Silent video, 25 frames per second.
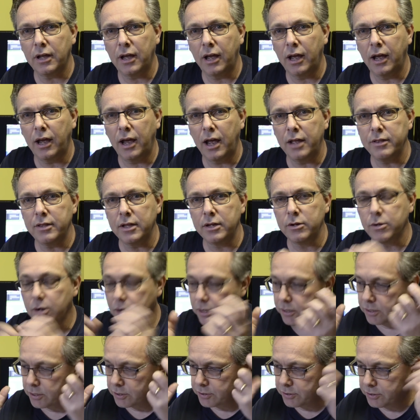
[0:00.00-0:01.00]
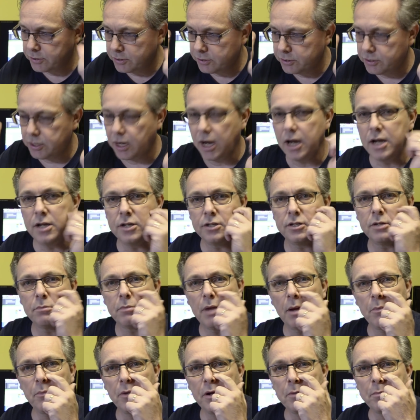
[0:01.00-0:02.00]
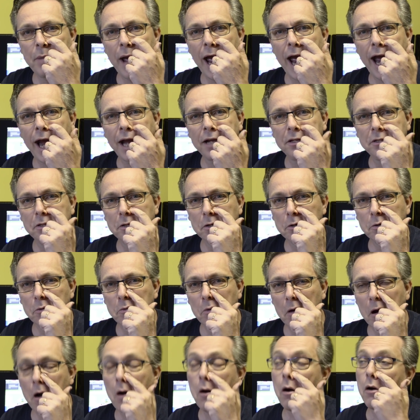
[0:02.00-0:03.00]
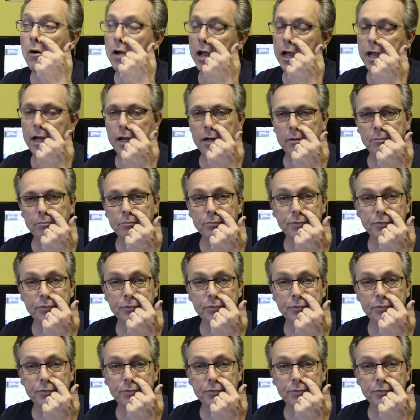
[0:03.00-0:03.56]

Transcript: and then you can just change the memory back to, oh, okay,